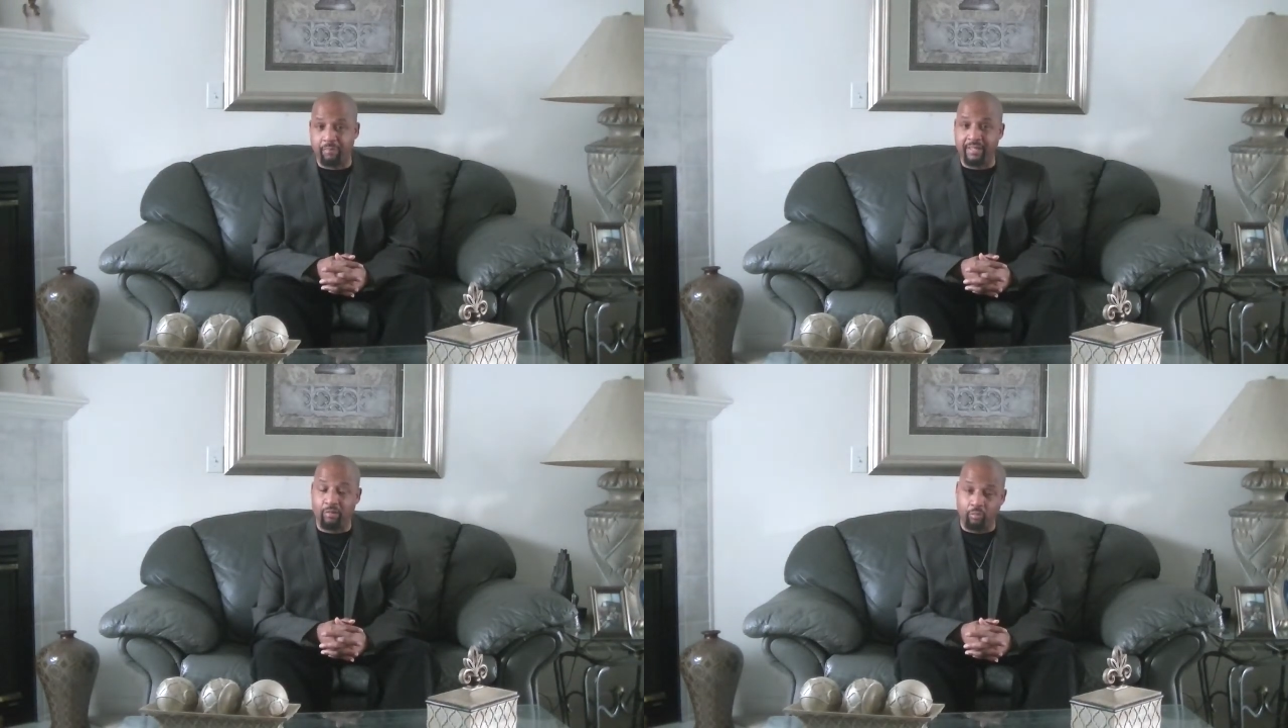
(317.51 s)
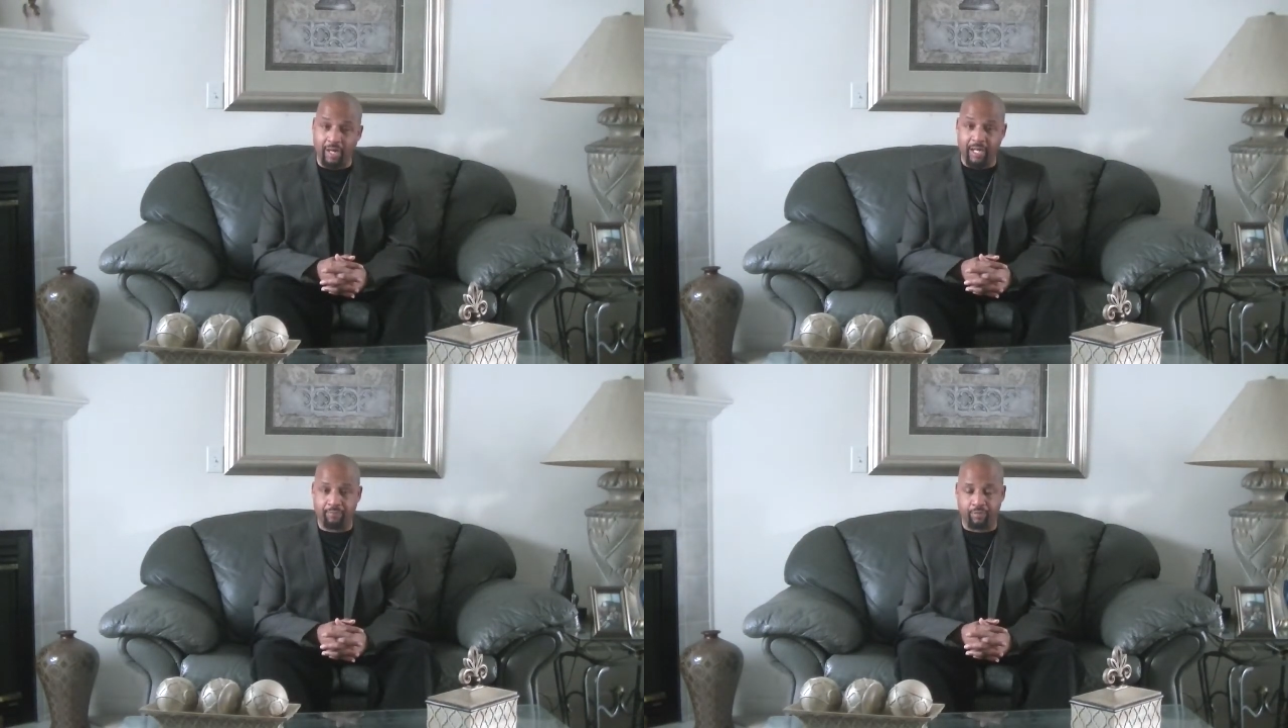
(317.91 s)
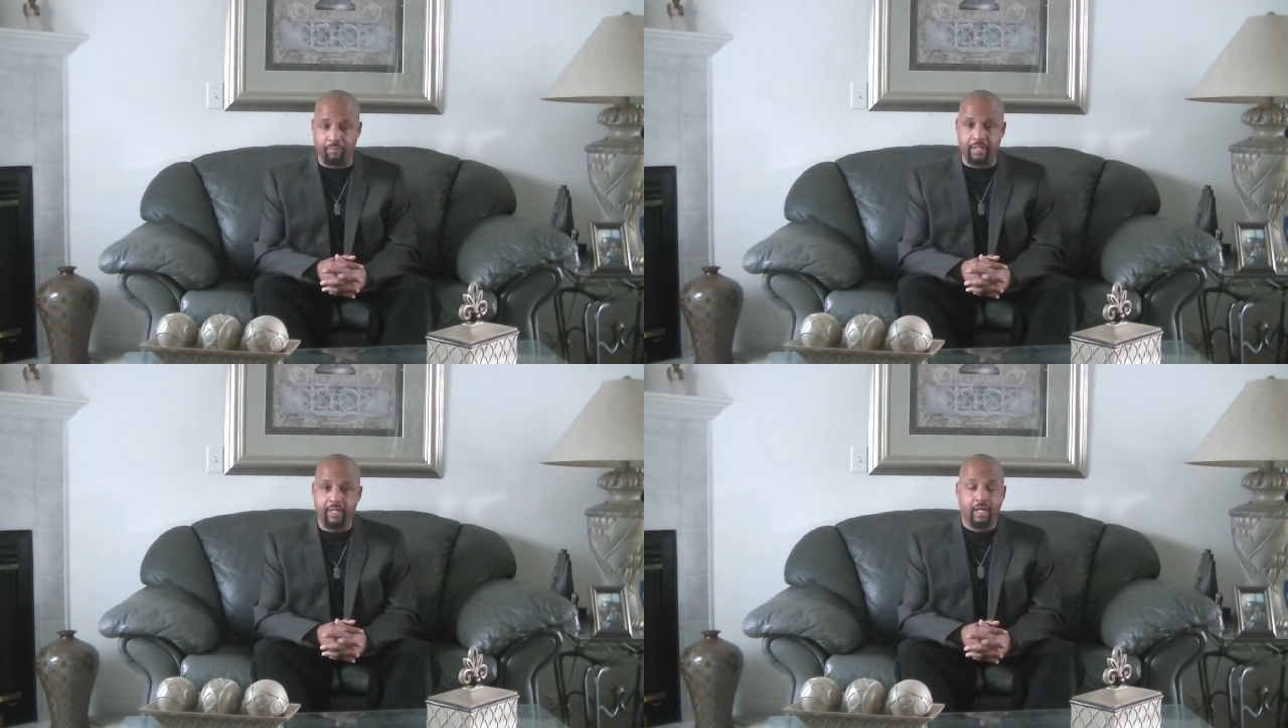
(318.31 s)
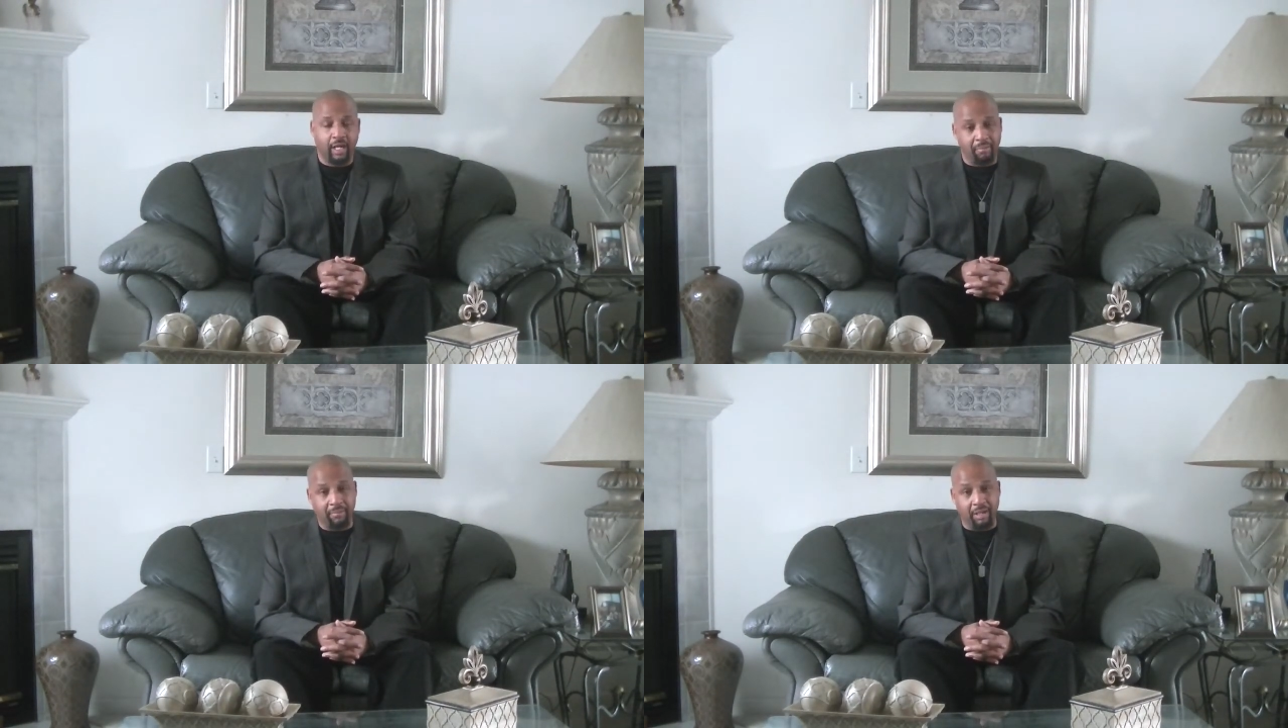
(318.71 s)
me and rob from me
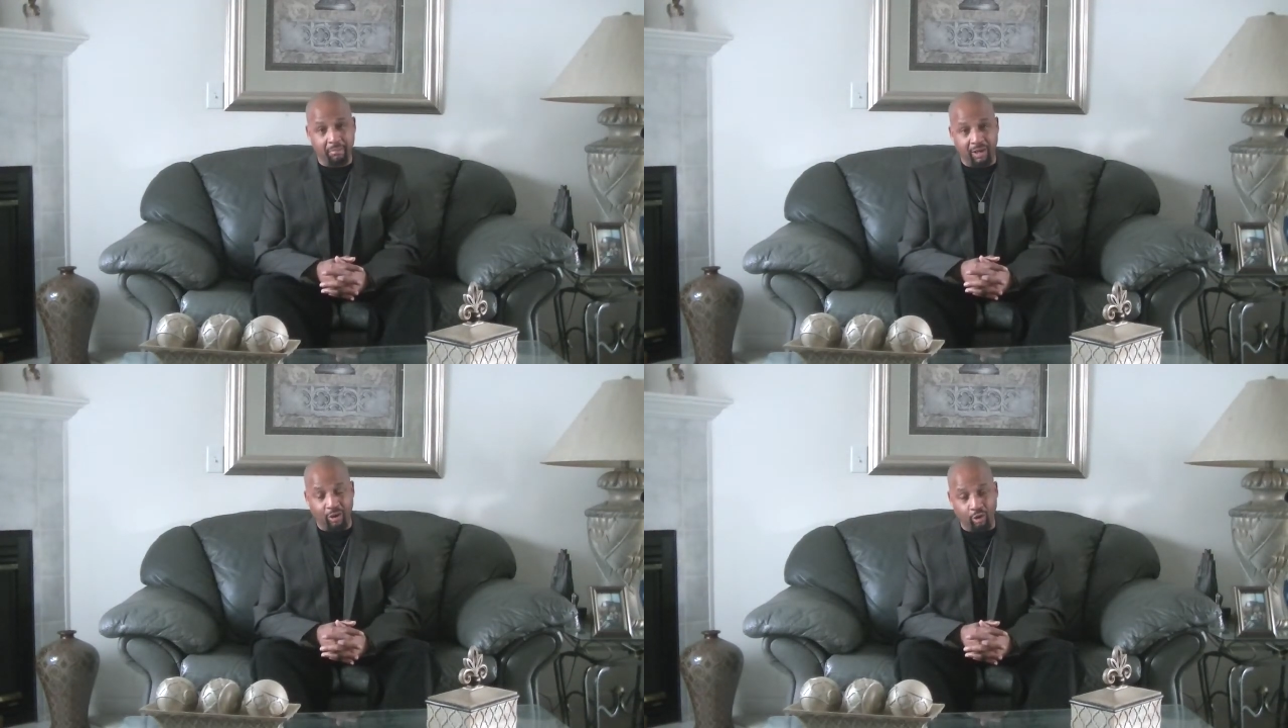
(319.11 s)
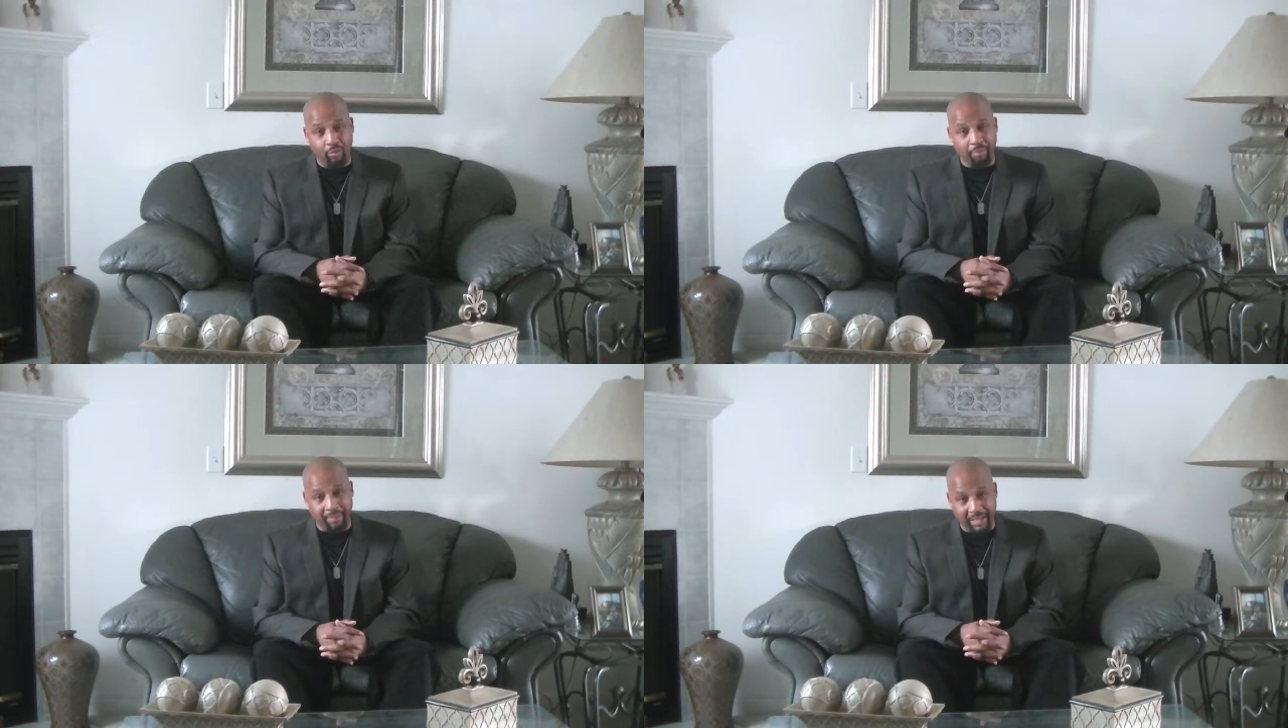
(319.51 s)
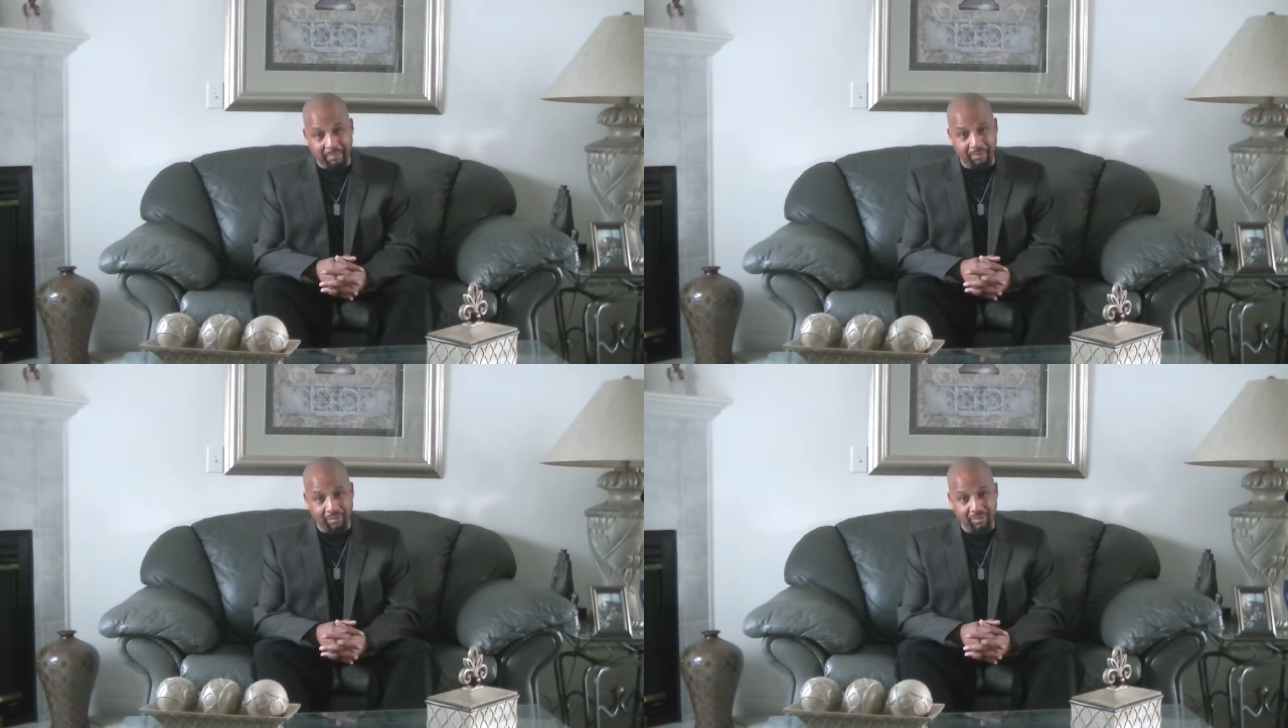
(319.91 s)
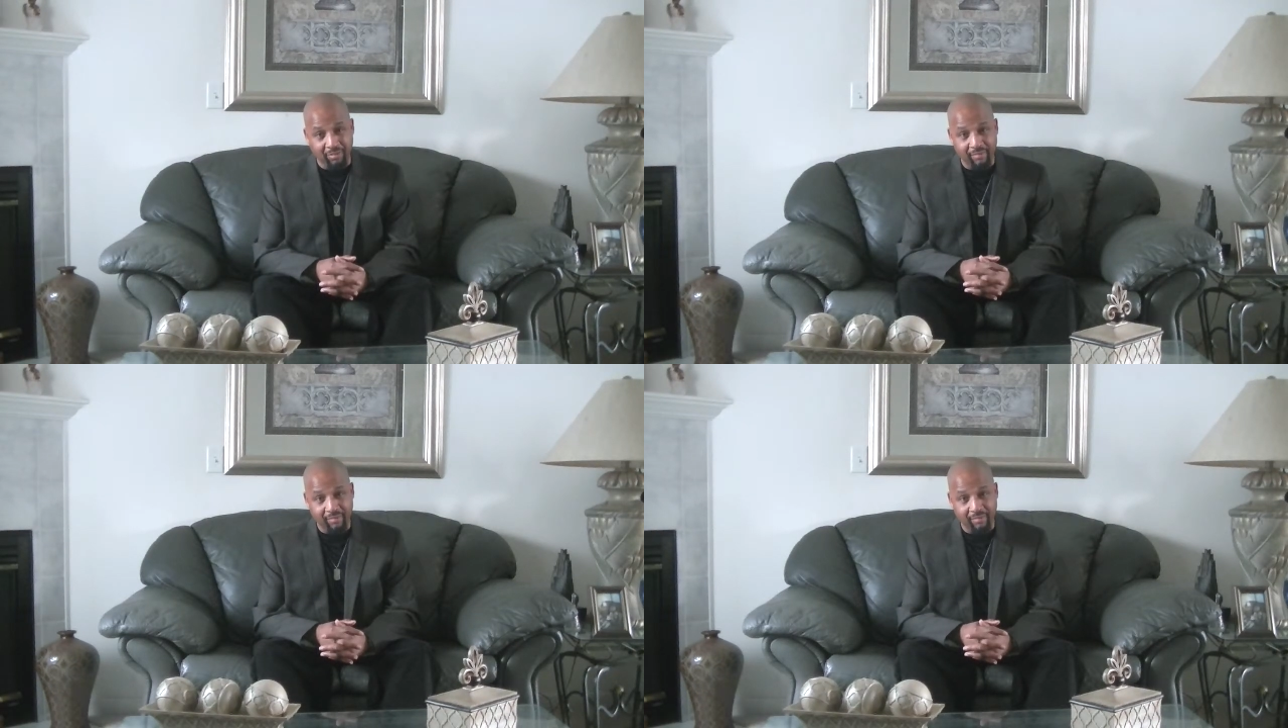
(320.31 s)
among my own people.